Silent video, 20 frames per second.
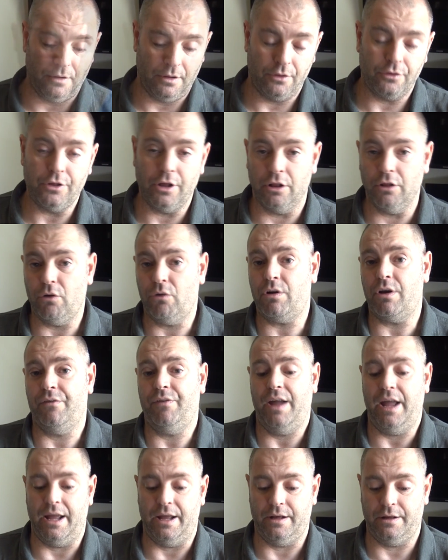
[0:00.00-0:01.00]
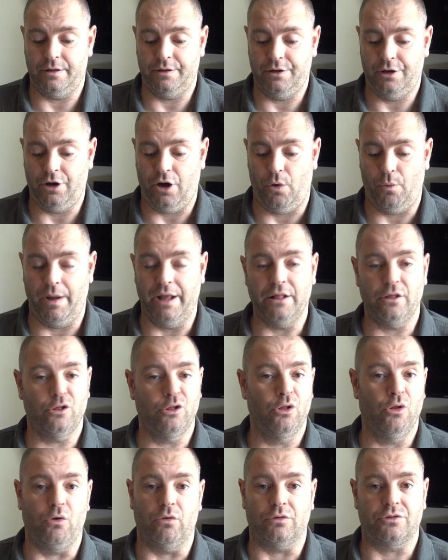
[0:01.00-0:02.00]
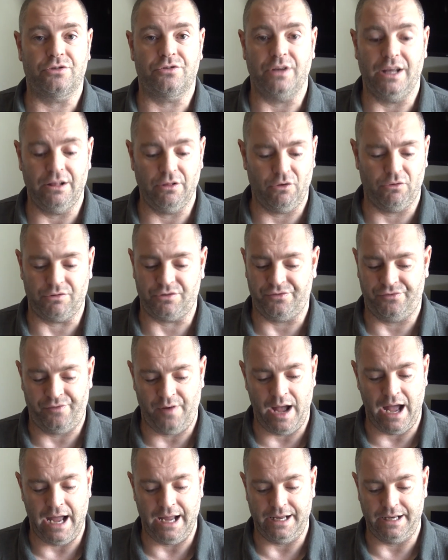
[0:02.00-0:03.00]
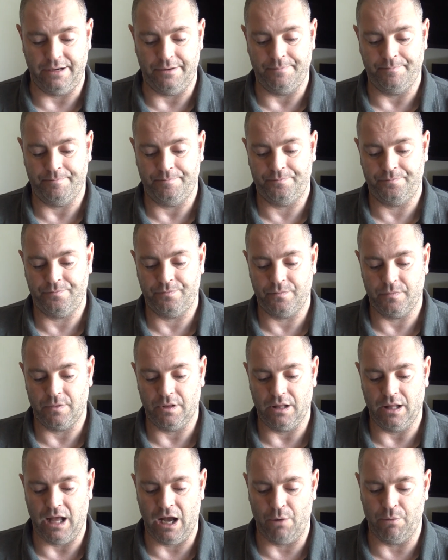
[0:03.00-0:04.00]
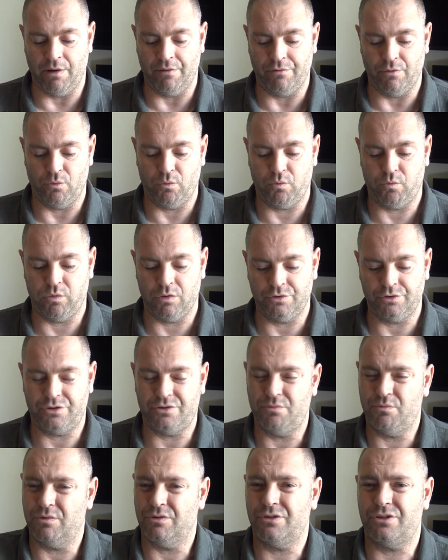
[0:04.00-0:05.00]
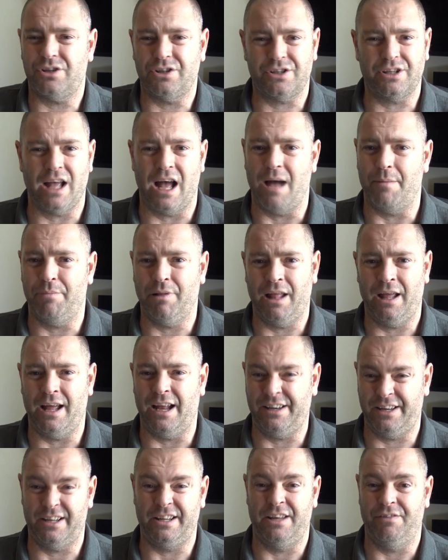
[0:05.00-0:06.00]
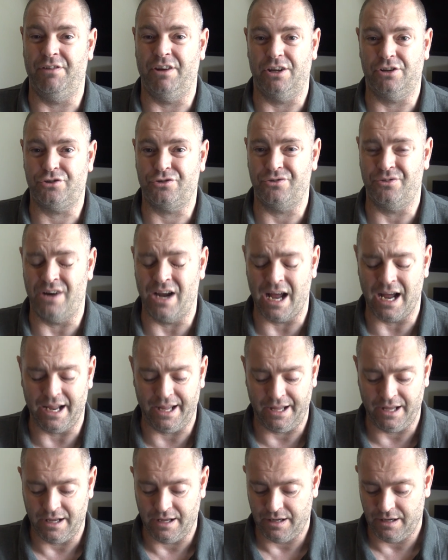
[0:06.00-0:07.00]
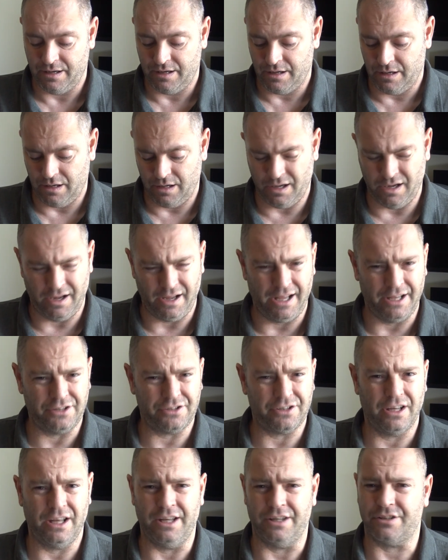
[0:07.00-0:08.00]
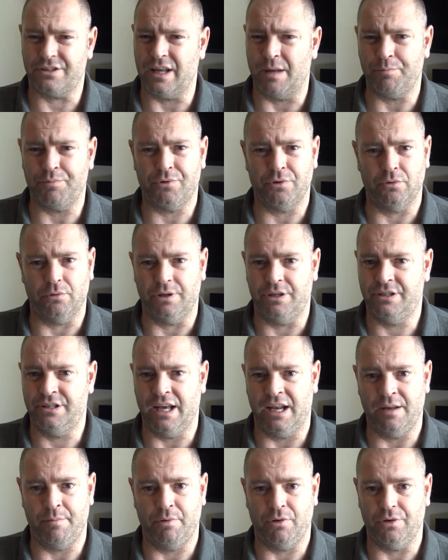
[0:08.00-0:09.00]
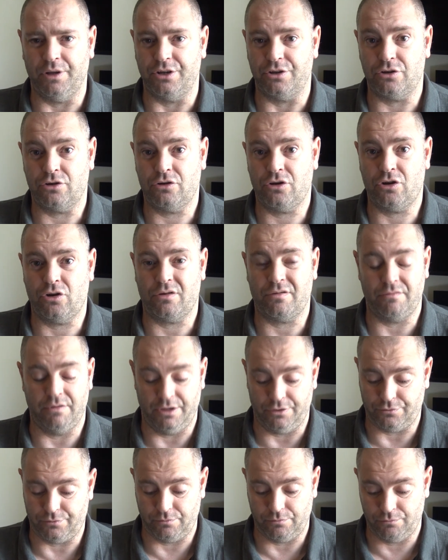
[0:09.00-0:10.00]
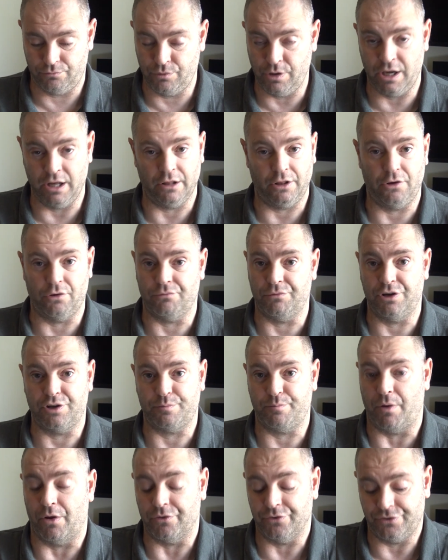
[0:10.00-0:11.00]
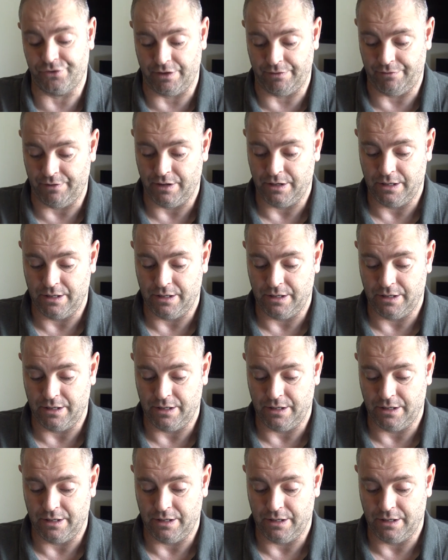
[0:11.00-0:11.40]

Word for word: The look of it you know, it looks it looks fine. However, once once you start playing, I did give it a try. Uh, it's it's absolutely terrible. It's it's really unresponsive.